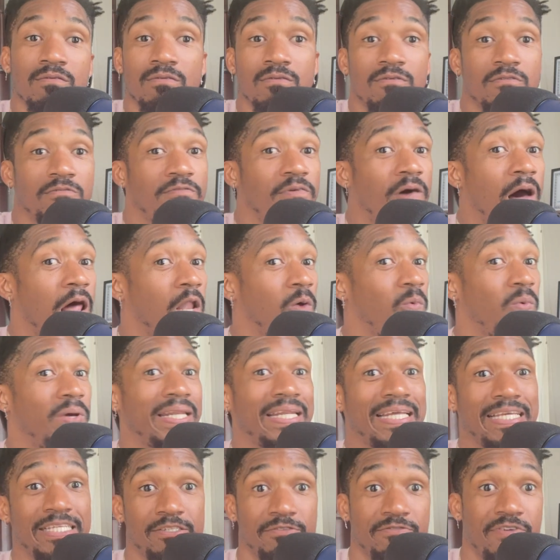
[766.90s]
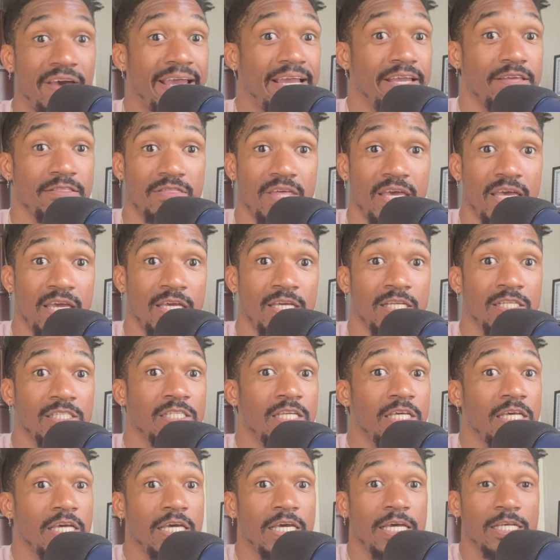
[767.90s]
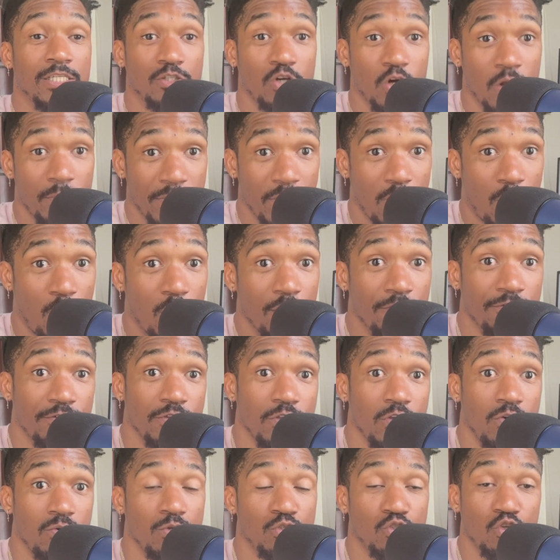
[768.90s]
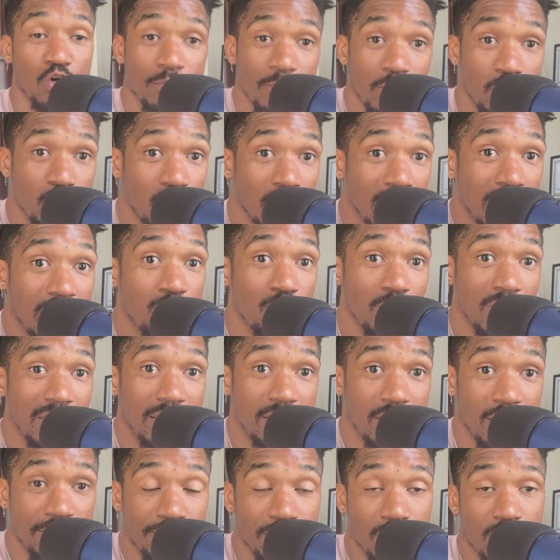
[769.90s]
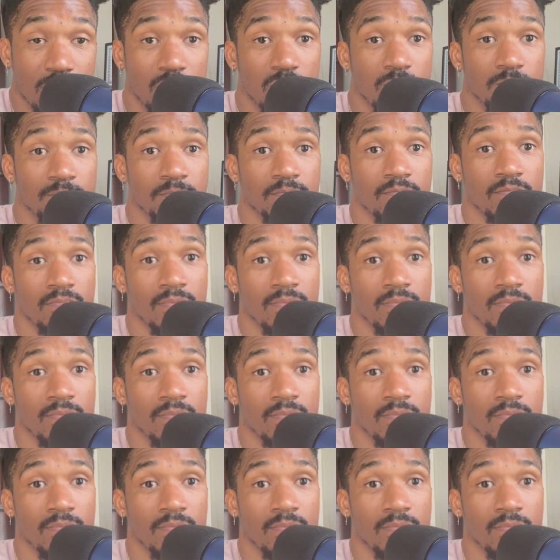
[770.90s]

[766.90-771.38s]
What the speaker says: following these vain things, it's going to be hard for you. It's going to be really, really difficult.